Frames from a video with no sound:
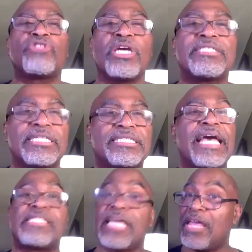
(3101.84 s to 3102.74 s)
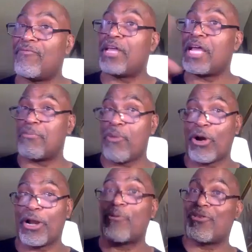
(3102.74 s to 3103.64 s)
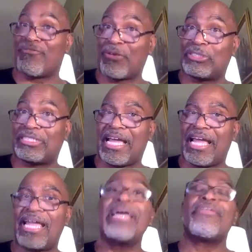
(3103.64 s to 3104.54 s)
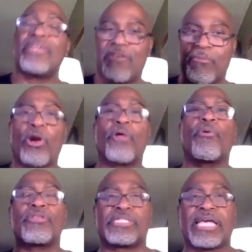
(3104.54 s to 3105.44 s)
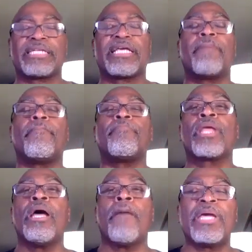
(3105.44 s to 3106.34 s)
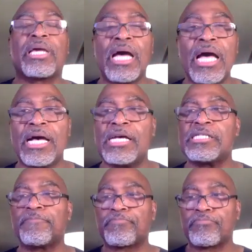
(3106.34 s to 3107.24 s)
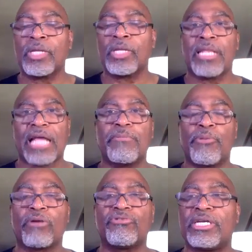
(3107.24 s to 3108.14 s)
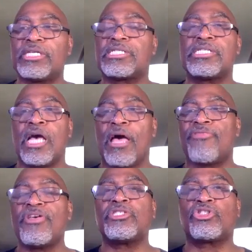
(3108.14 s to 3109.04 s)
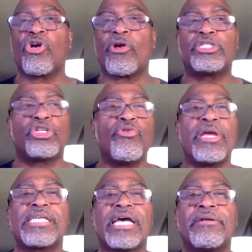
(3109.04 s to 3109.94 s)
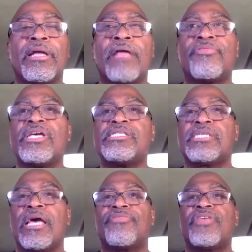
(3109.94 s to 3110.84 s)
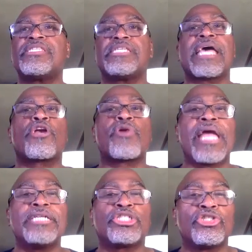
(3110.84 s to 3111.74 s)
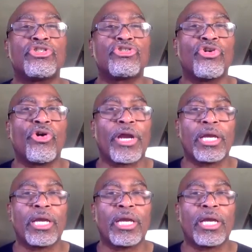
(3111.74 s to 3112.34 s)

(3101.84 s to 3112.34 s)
of Genesis says the evening and the morning were the first day. The evening and morning were the second day. Because, like the book of Genesis, this story too is this is a creation story.